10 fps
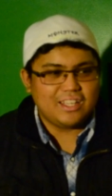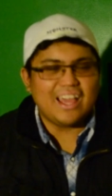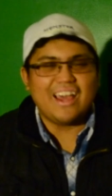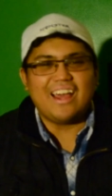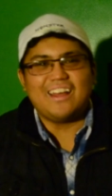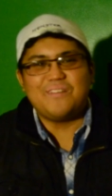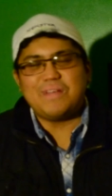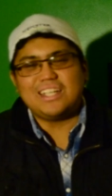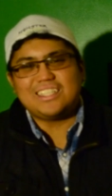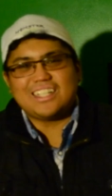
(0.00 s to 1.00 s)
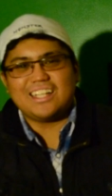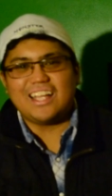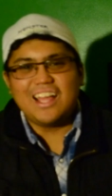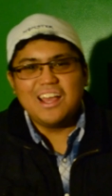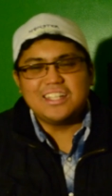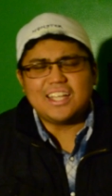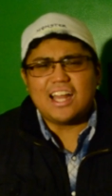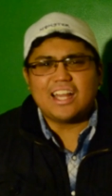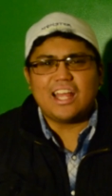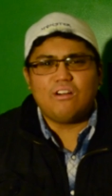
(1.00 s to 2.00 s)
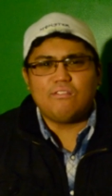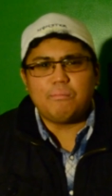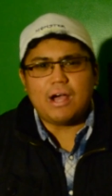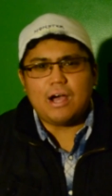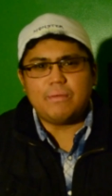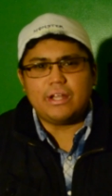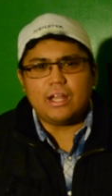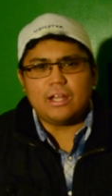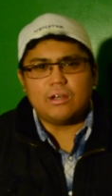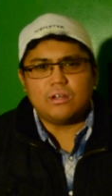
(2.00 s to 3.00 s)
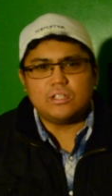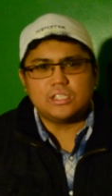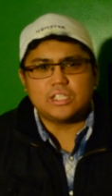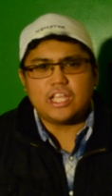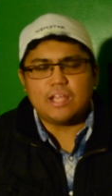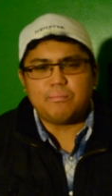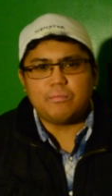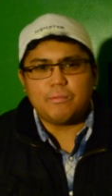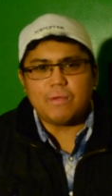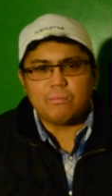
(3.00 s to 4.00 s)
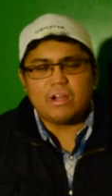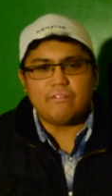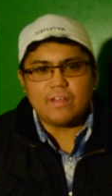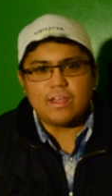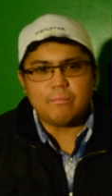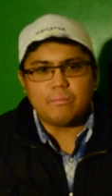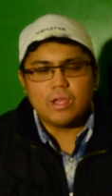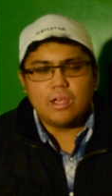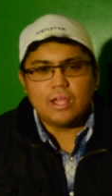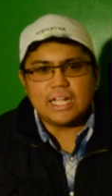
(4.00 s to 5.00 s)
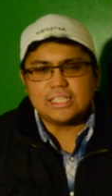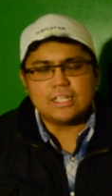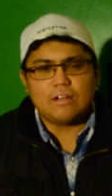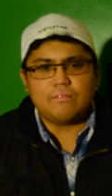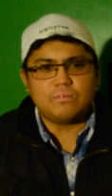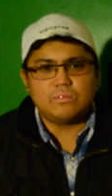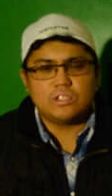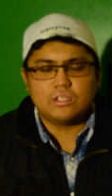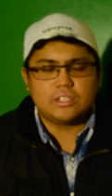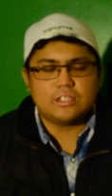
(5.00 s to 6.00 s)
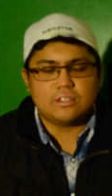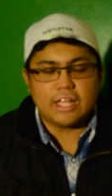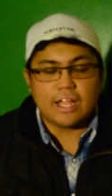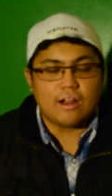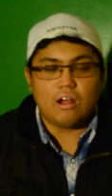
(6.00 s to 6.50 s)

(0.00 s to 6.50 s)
Yeah, basically. to kind of get over Bob and just keep the memory of him instead of thinking